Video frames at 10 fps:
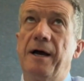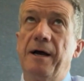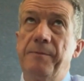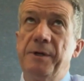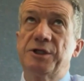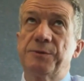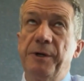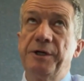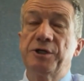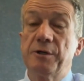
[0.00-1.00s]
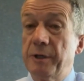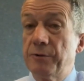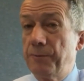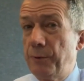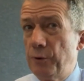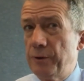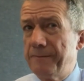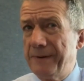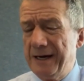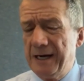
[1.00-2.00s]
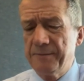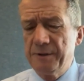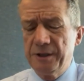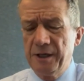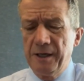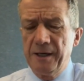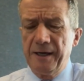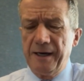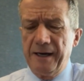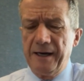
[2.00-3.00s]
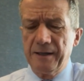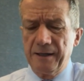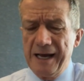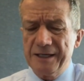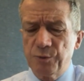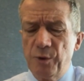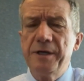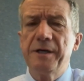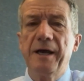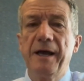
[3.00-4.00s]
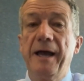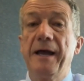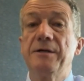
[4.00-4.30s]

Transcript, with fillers: uh, a big speech and a big report in Parliament uh, last week,